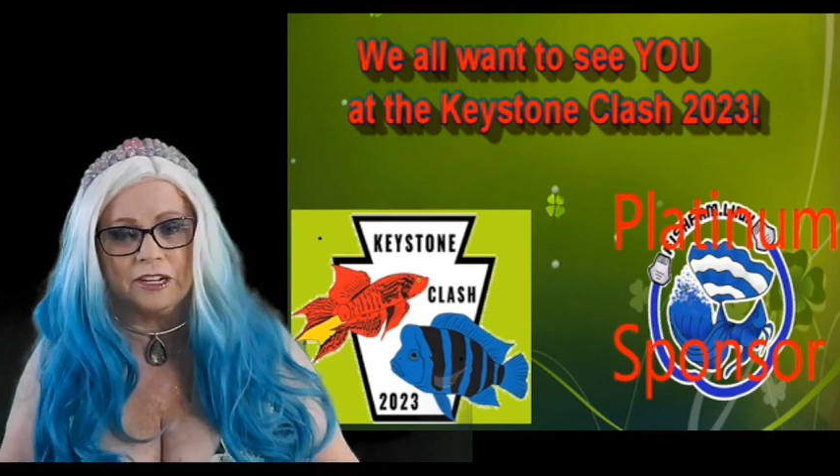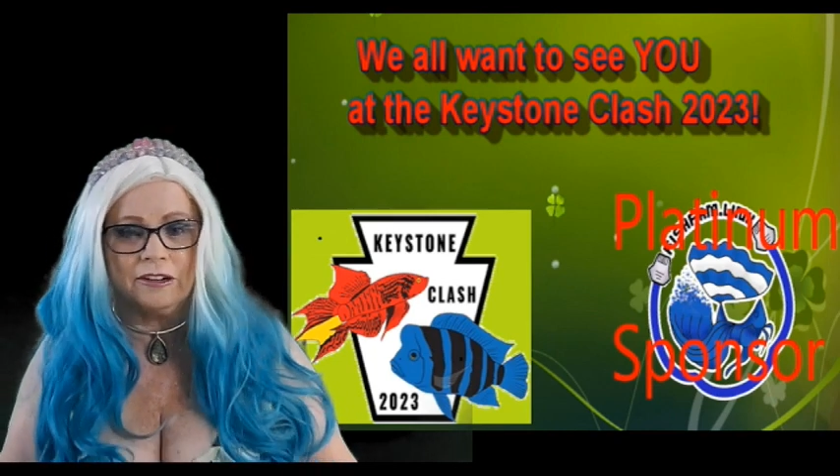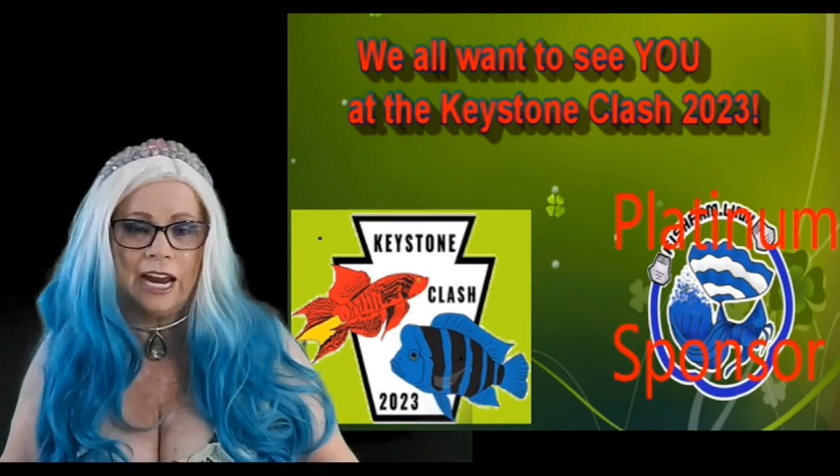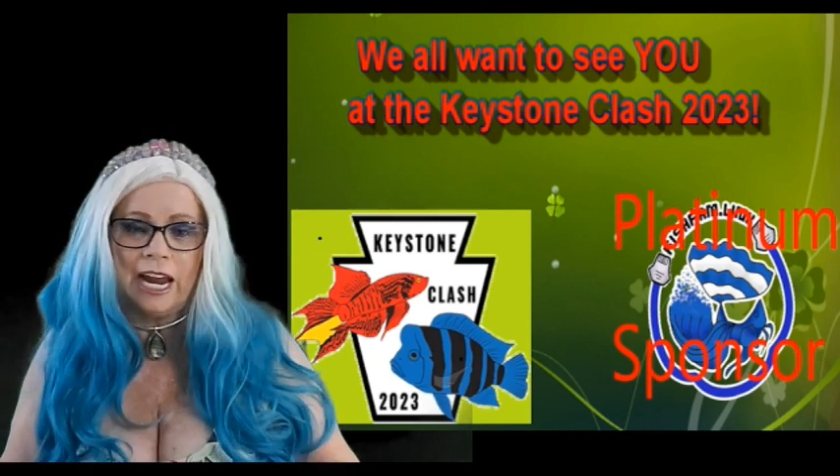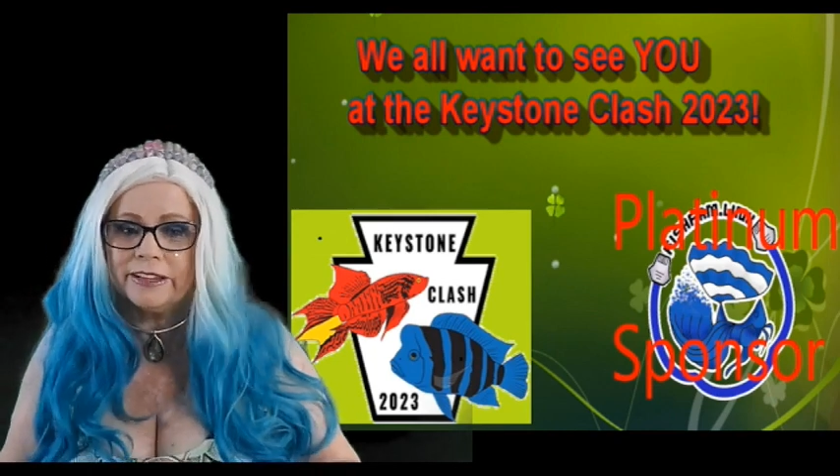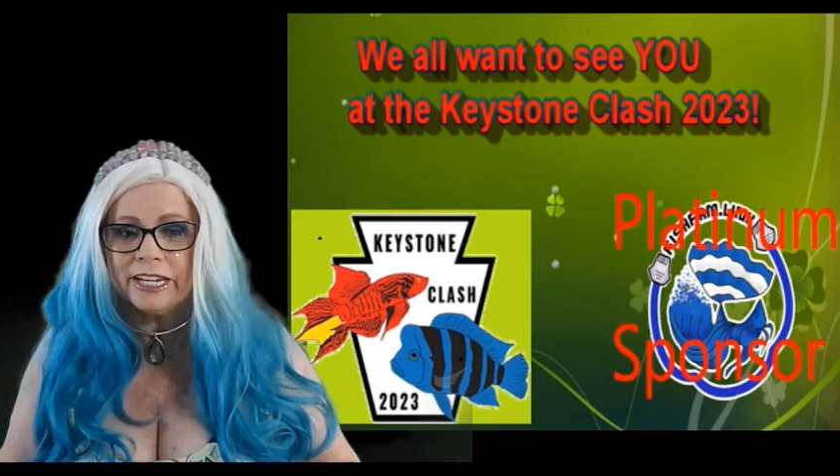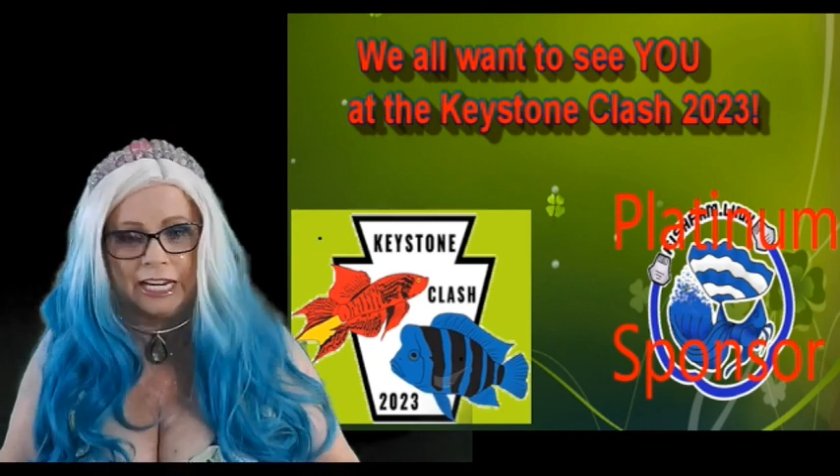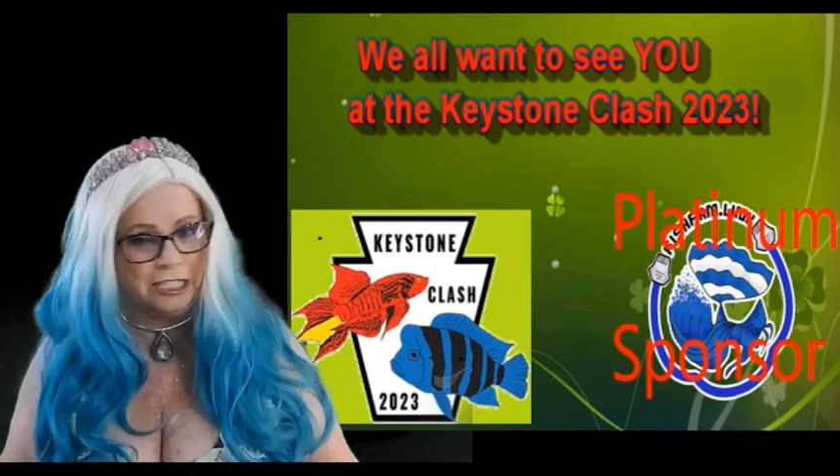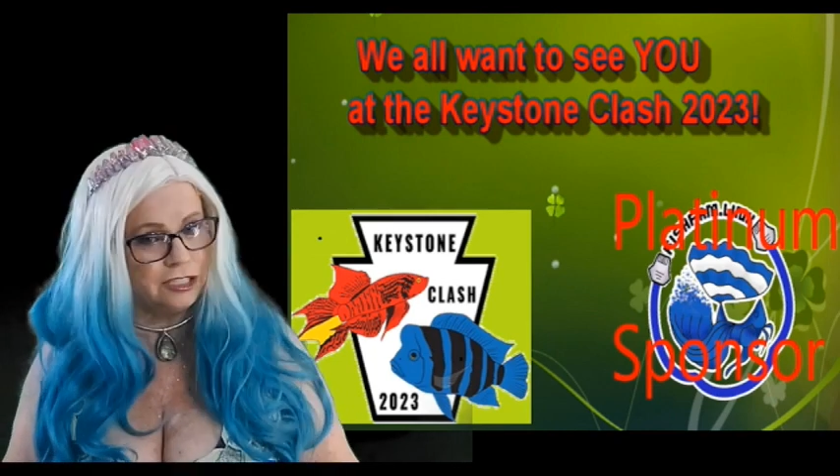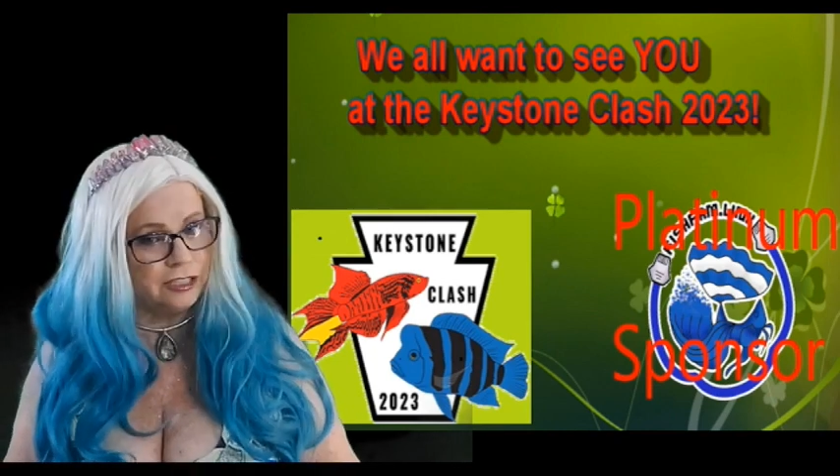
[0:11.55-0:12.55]
at the
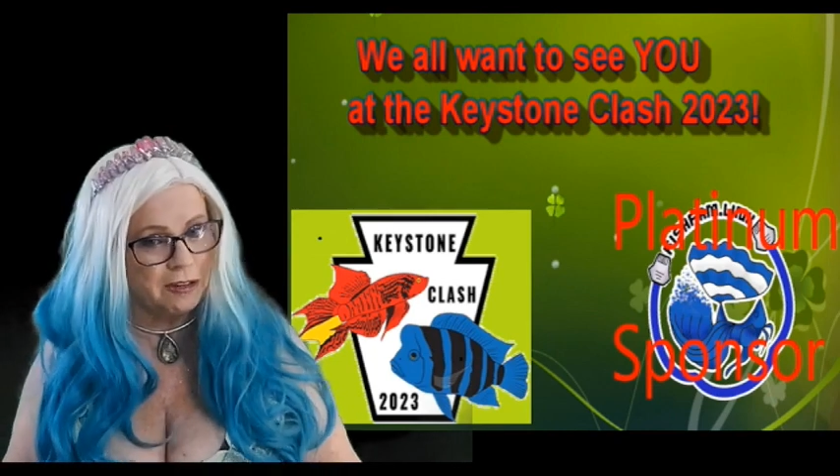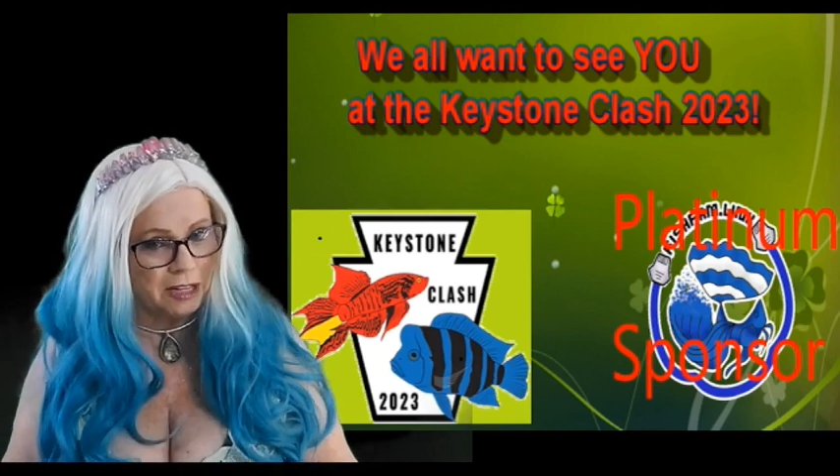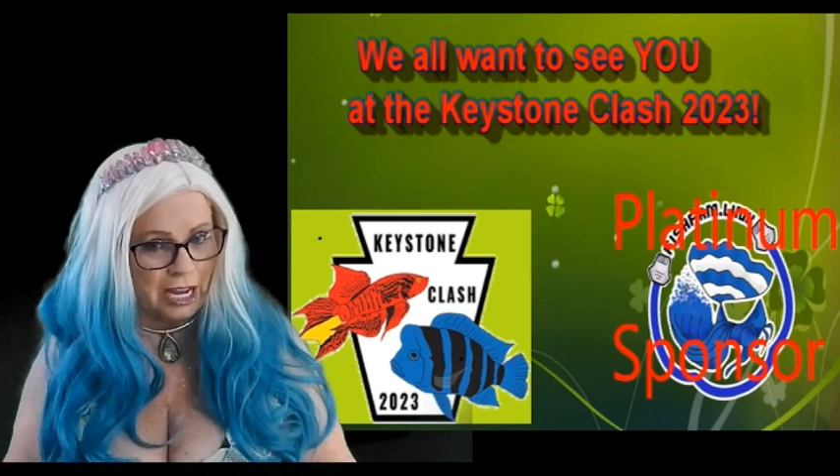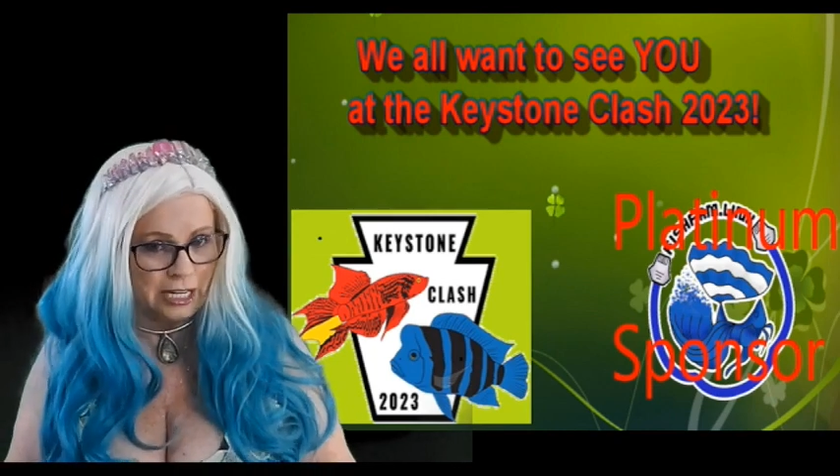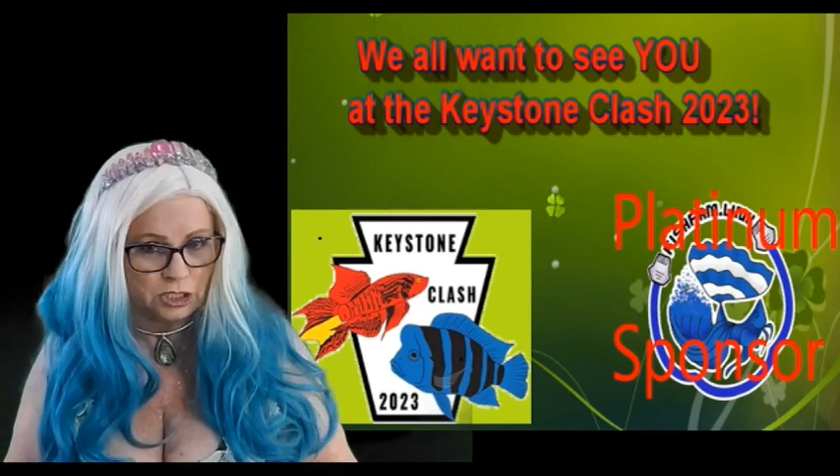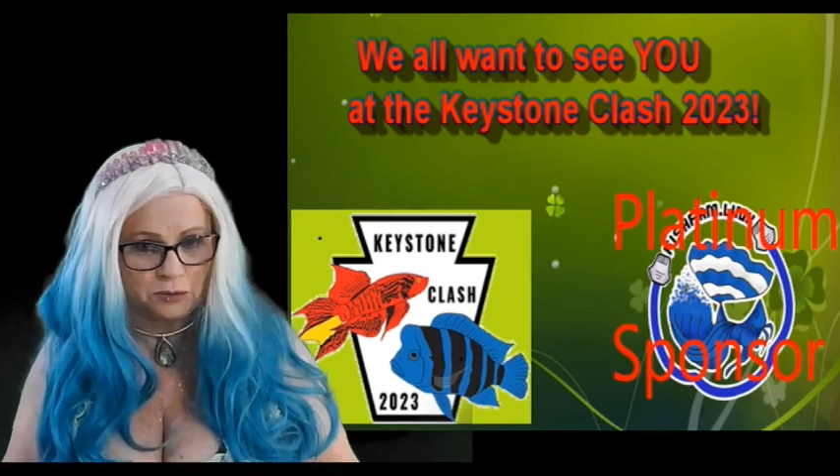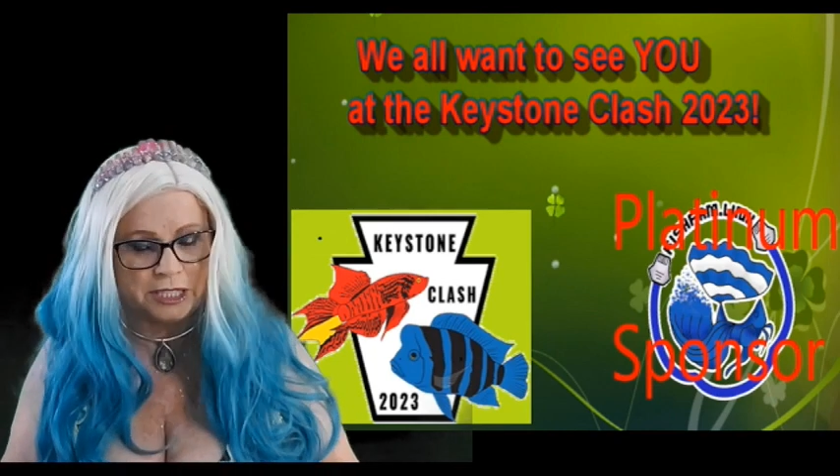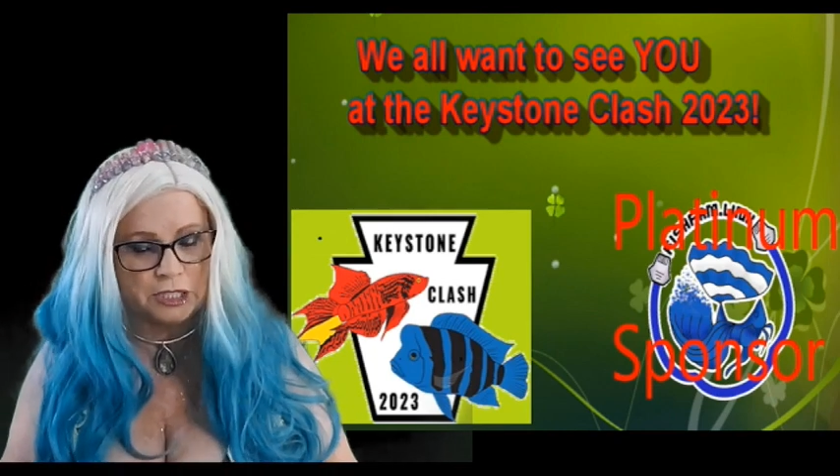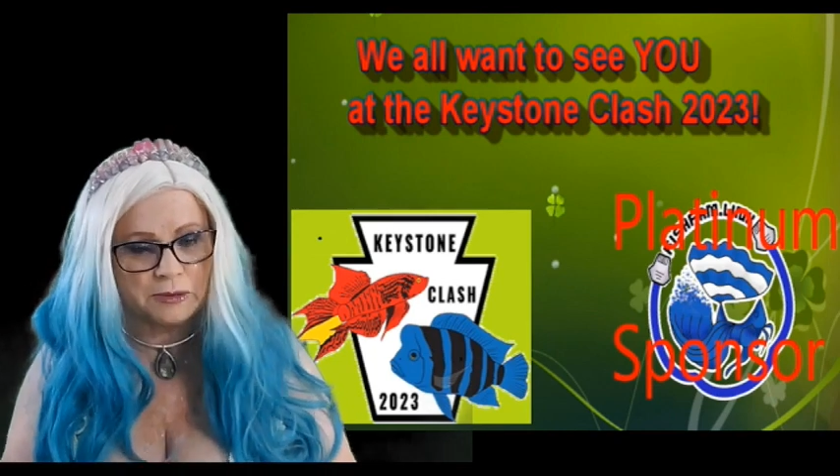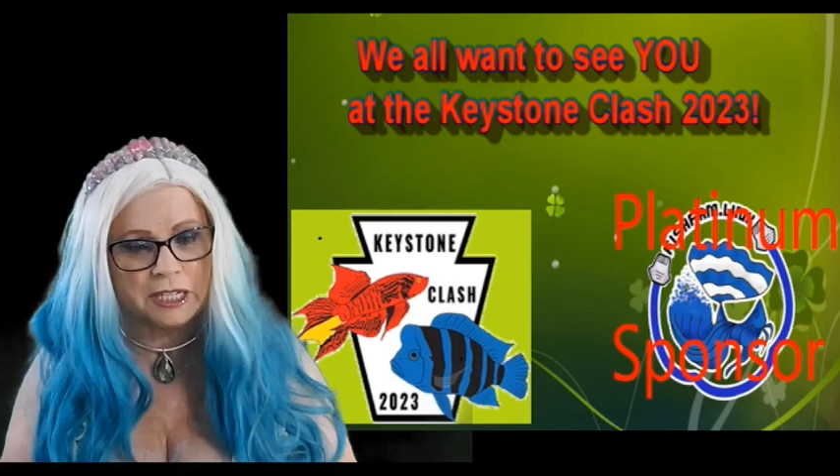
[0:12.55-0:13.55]
Keystone Clash
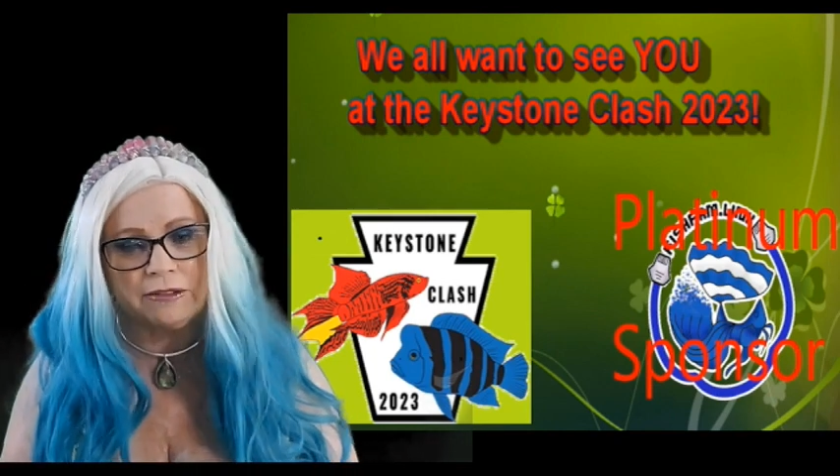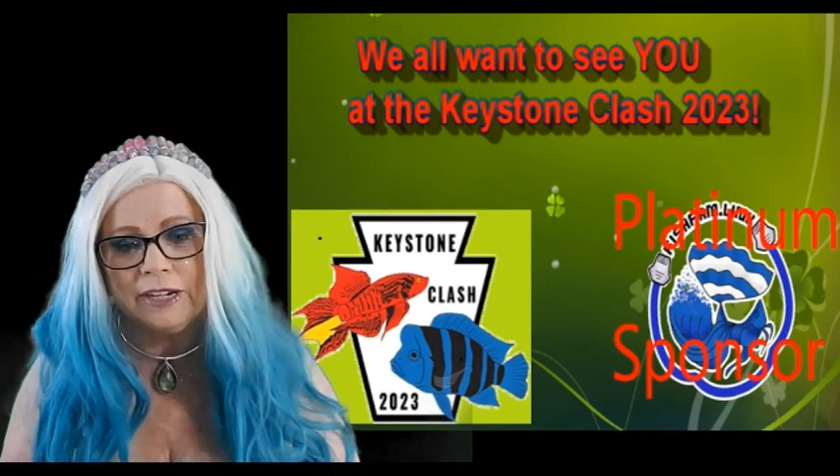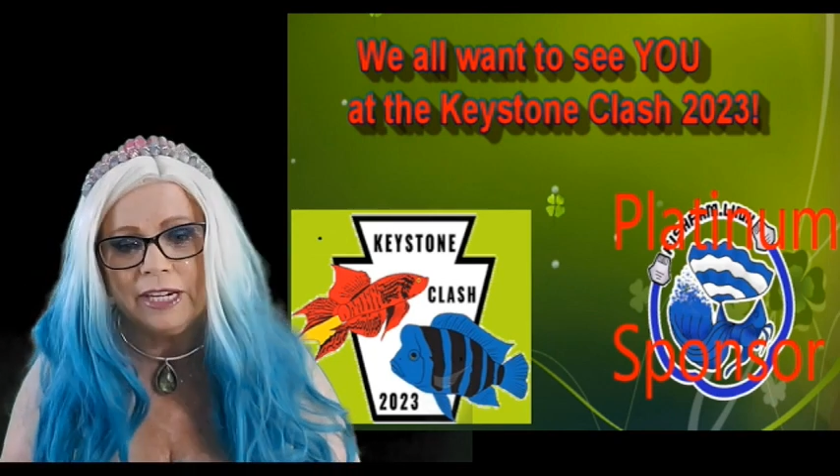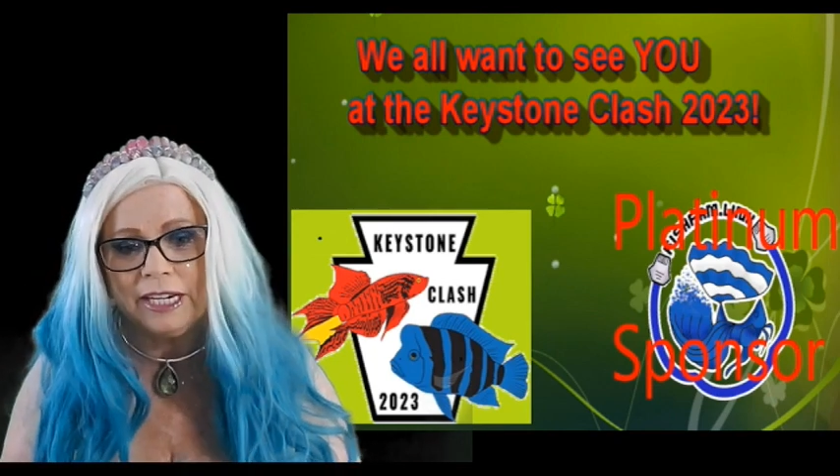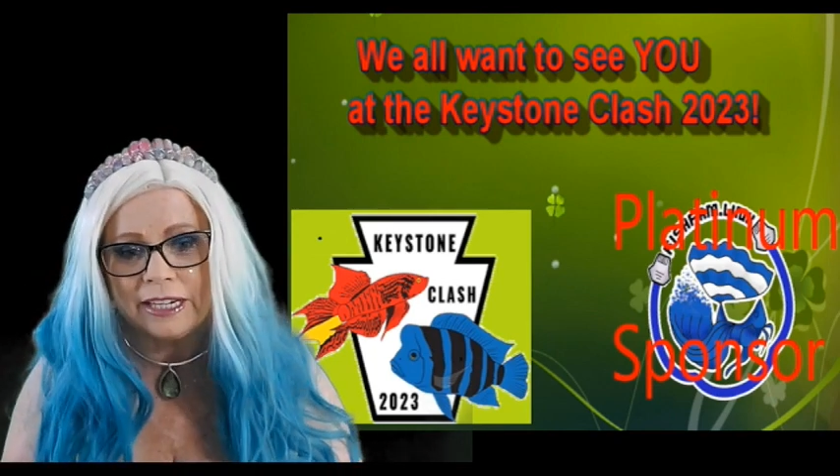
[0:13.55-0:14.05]
2023?